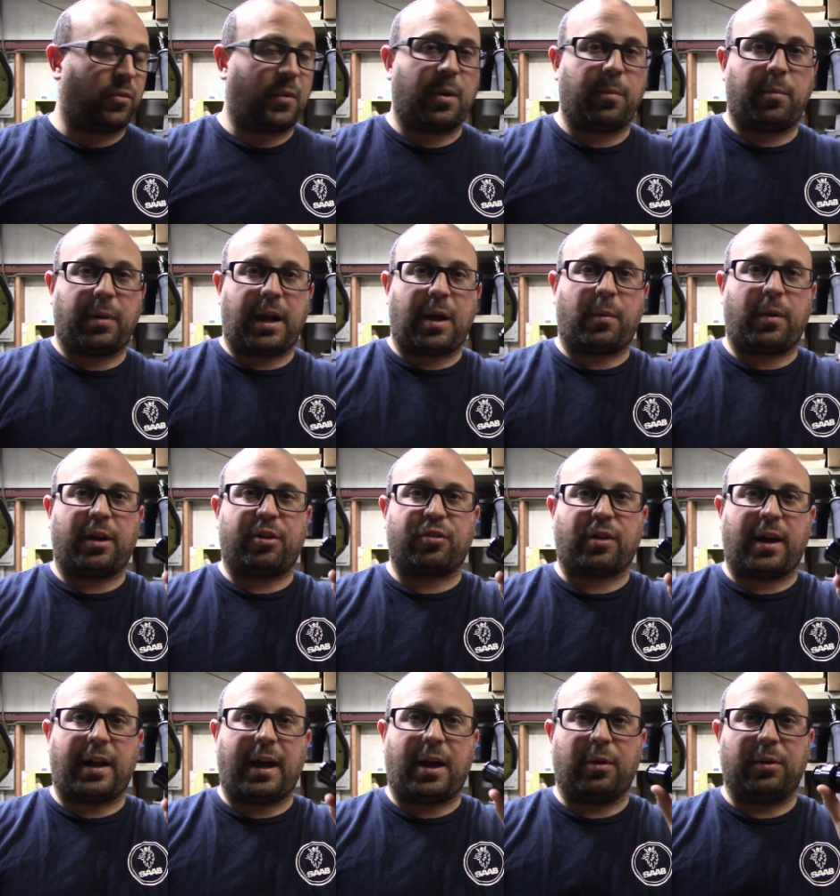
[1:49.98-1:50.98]
but I want to
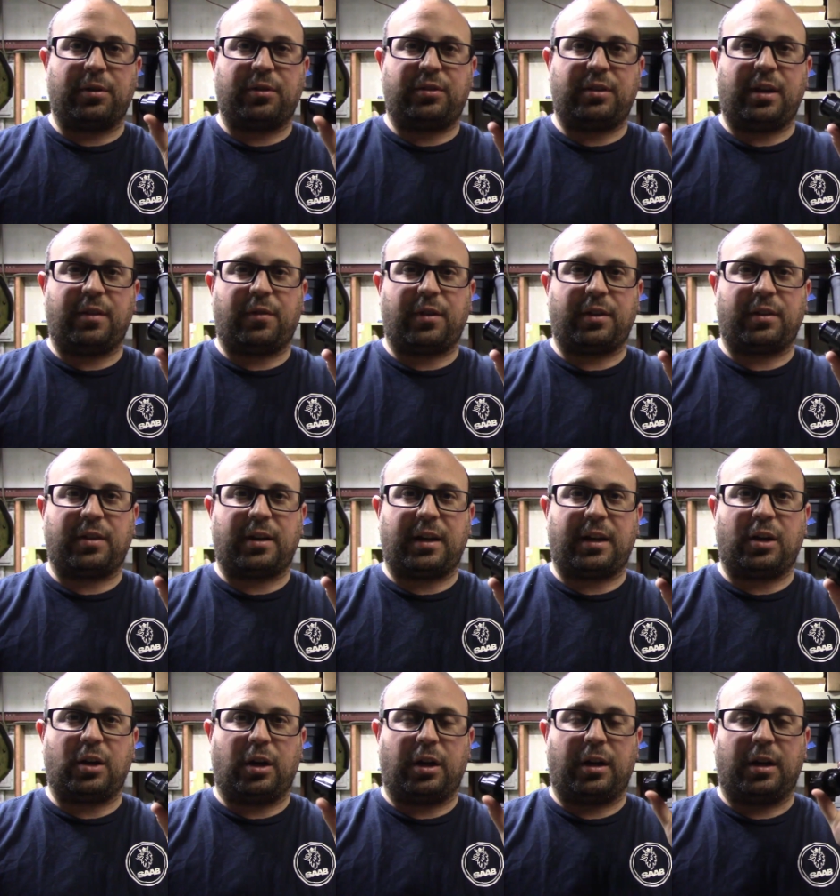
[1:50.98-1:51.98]
try it out and see if it's any
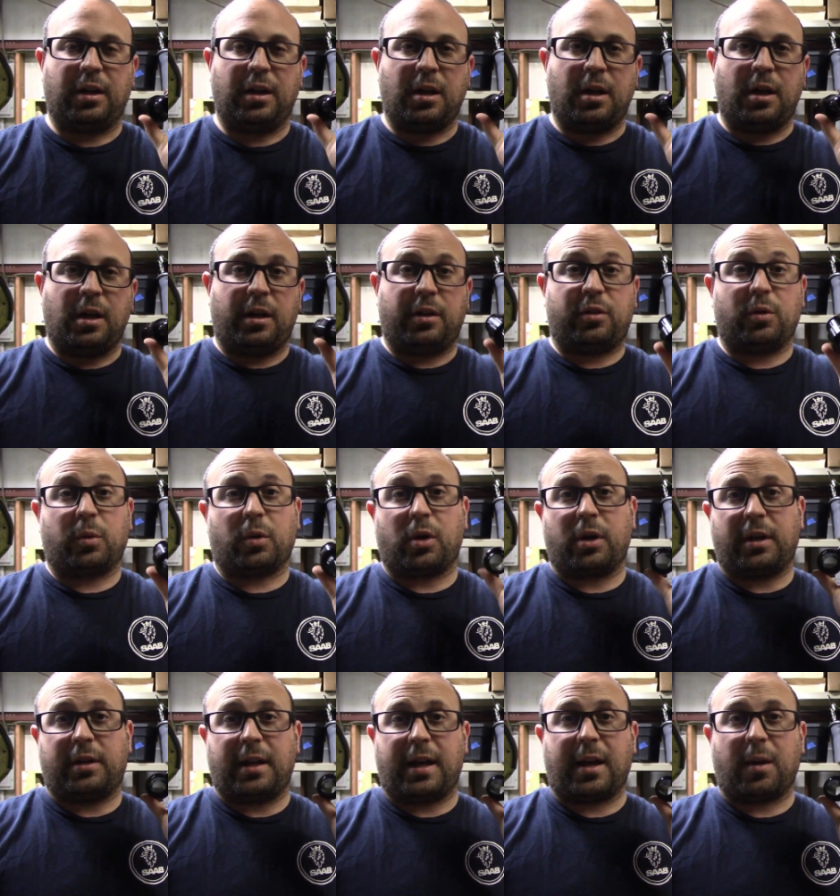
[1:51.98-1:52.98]
good. So we're
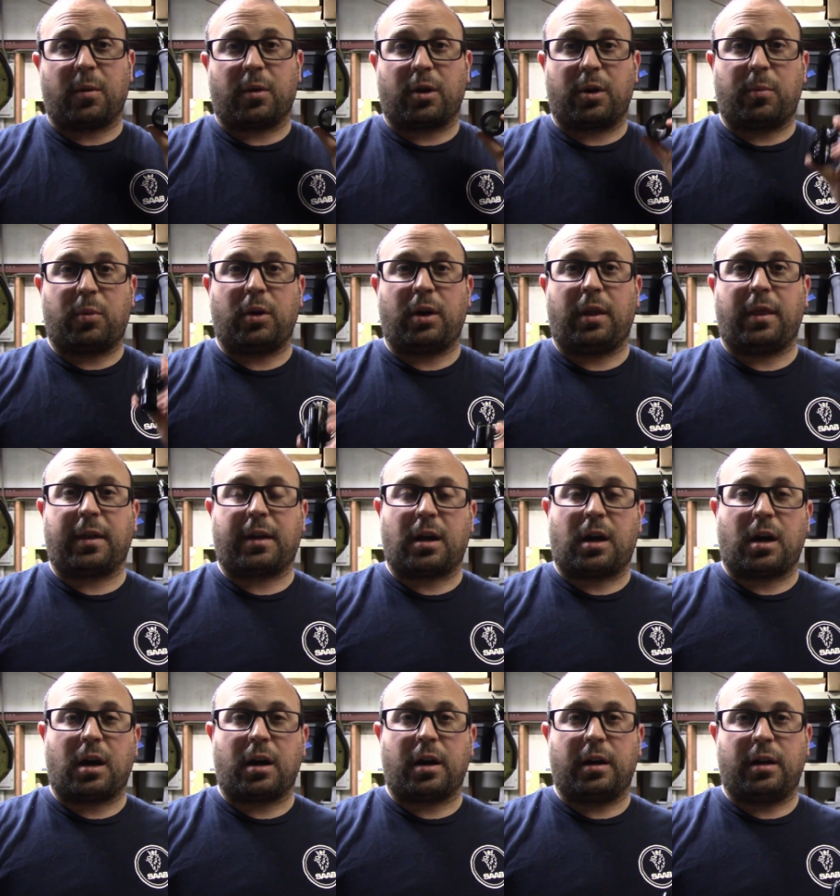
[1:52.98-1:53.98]
going to take it, we're going to put it in the
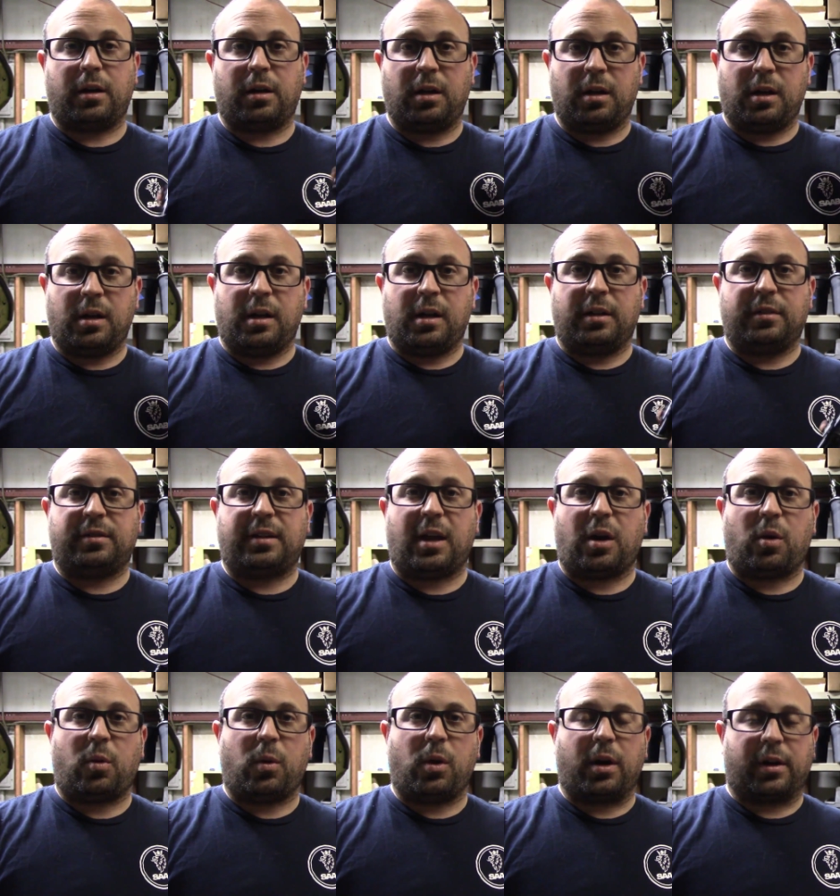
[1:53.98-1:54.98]
car and see
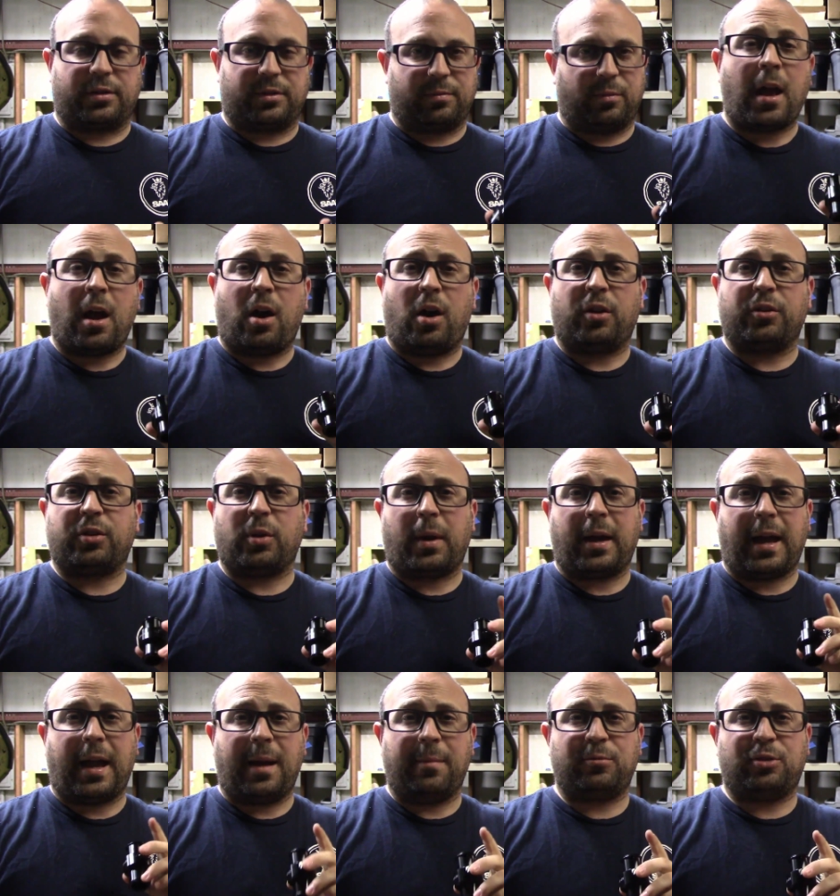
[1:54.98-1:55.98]
how it works. Also,
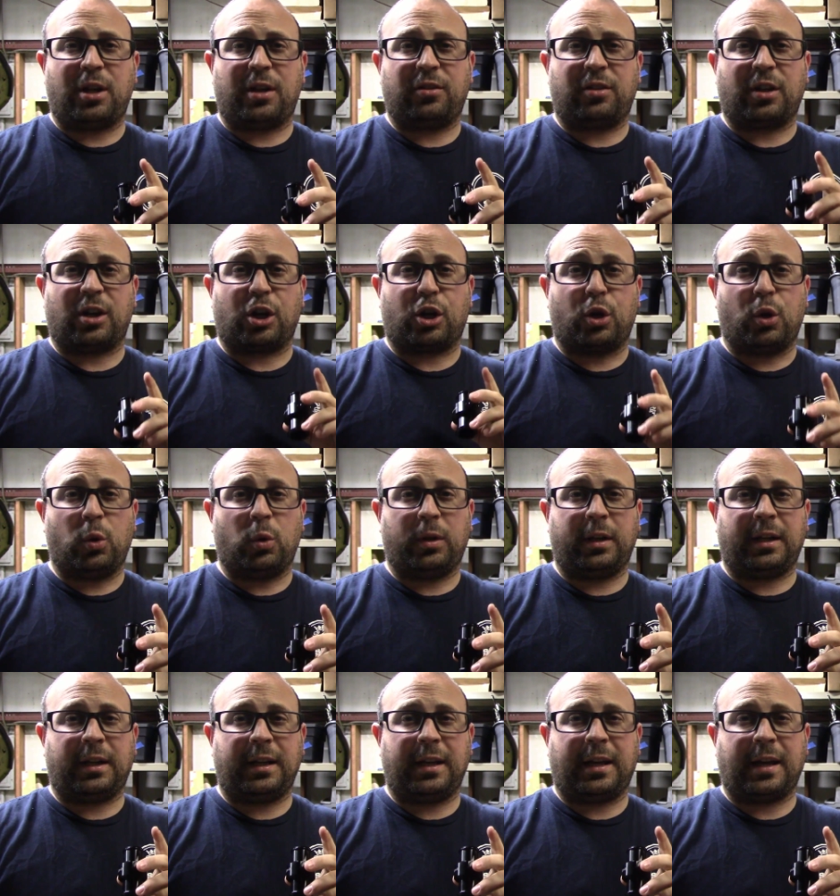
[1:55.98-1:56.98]
I am chasing a
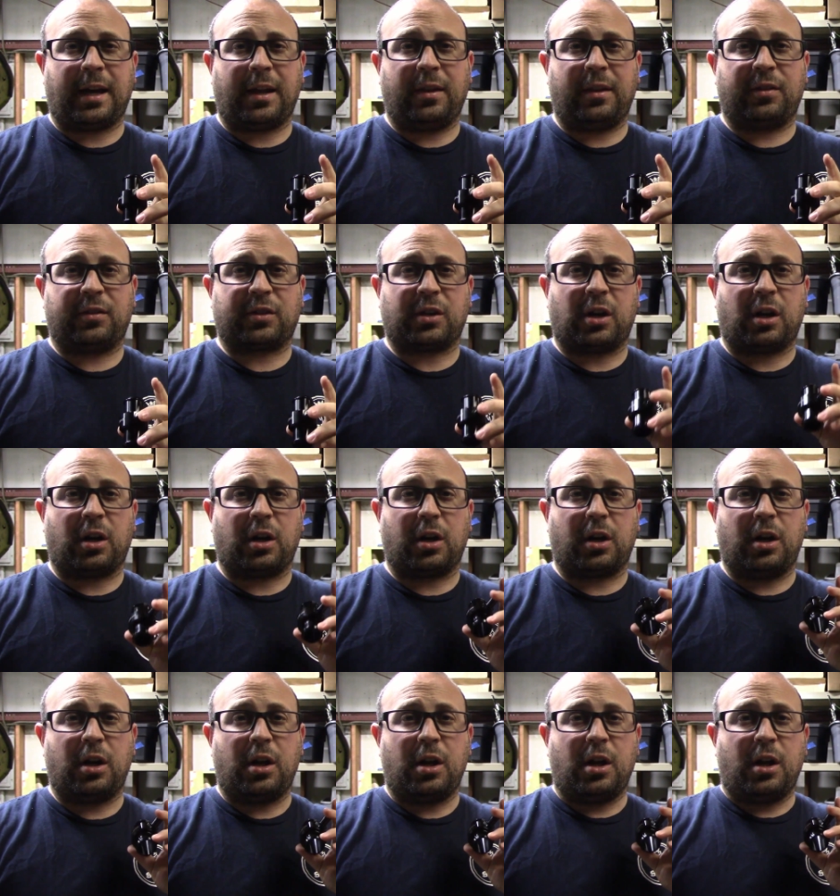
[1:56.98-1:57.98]
coolant leak on this
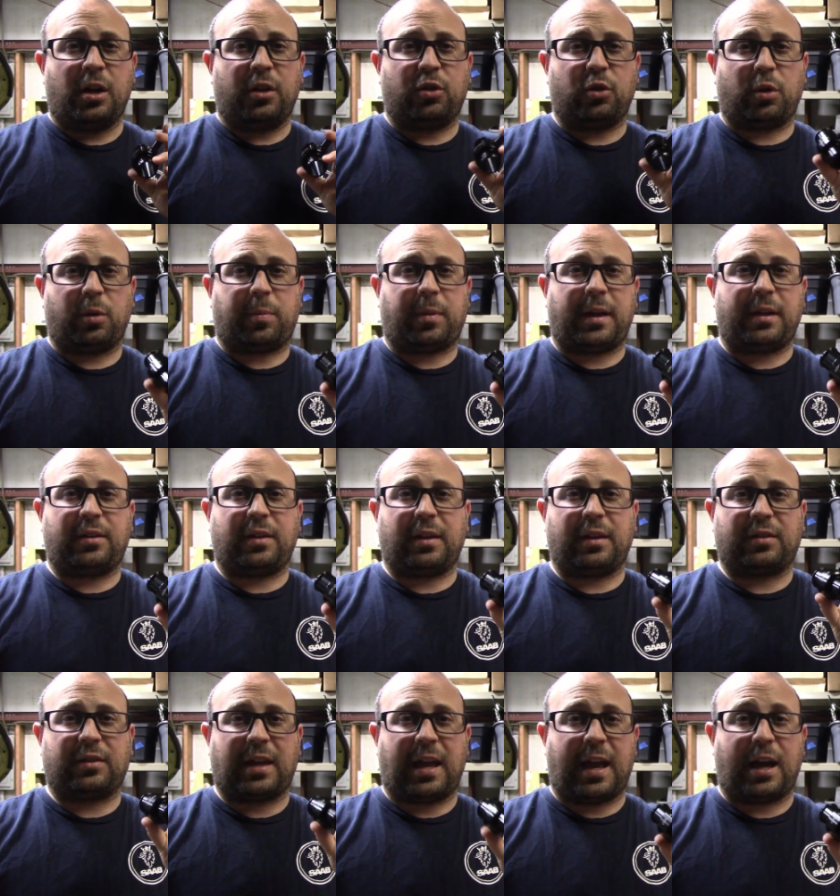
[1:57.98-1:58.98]
car, so replacing
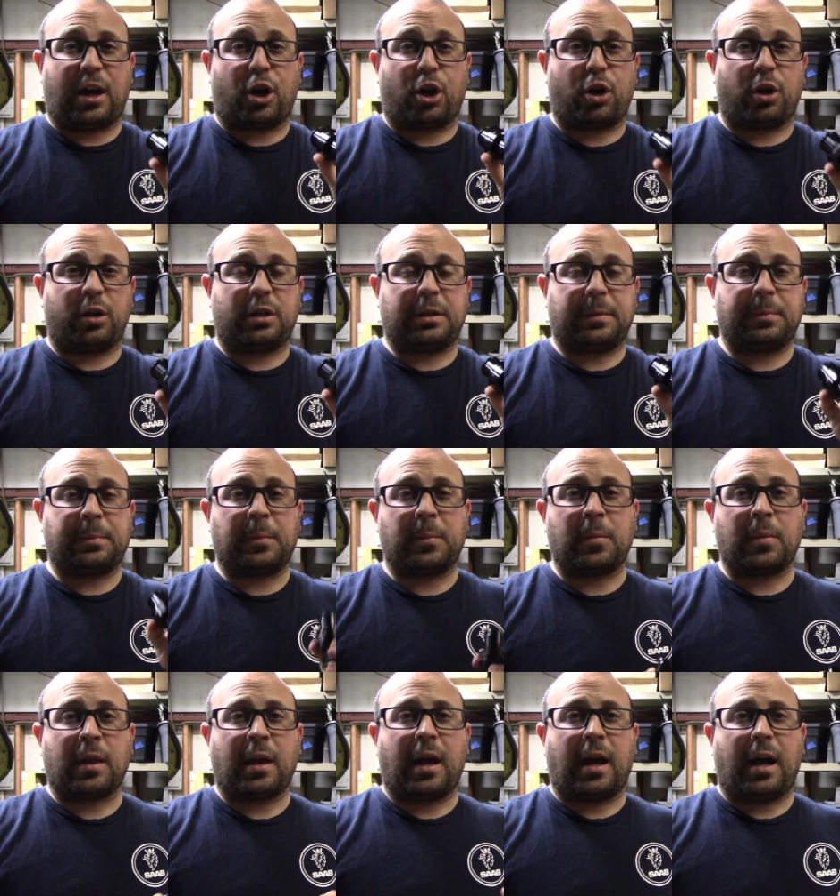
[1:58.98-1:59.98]
this can't hurt.
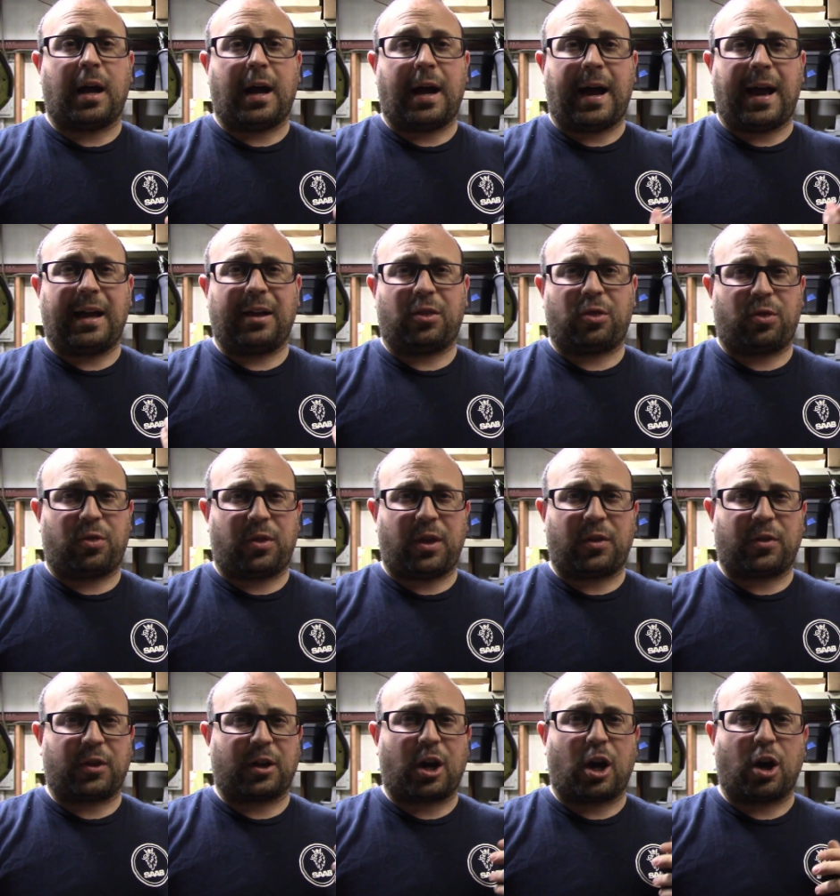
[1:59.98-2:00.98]
Uh, I
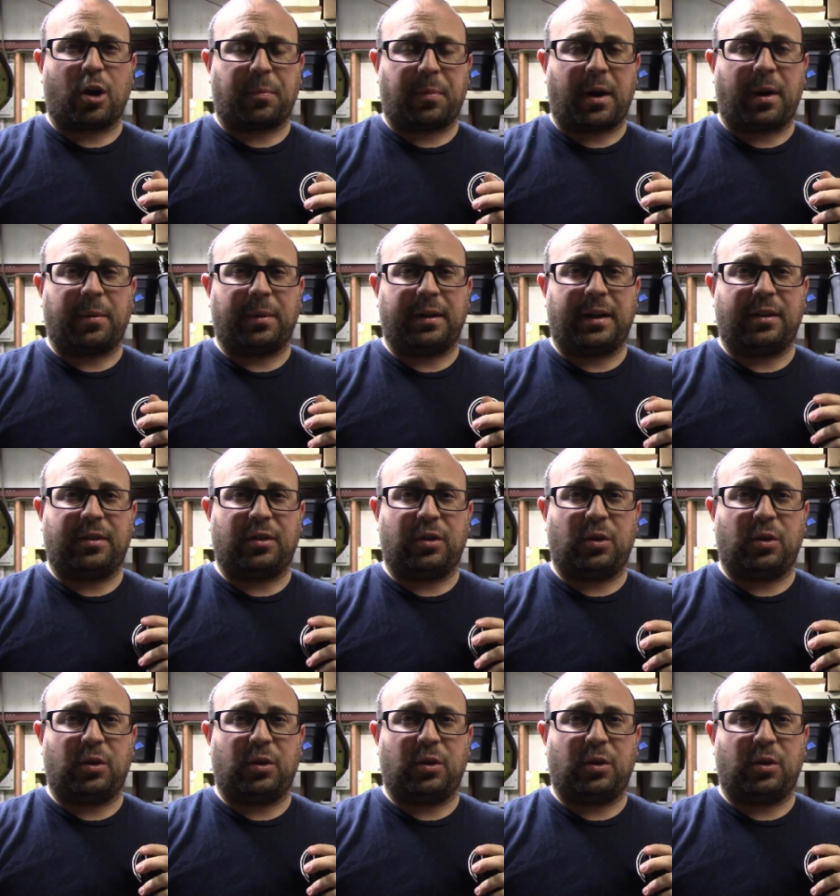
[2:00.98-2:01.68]
think the car probably needs a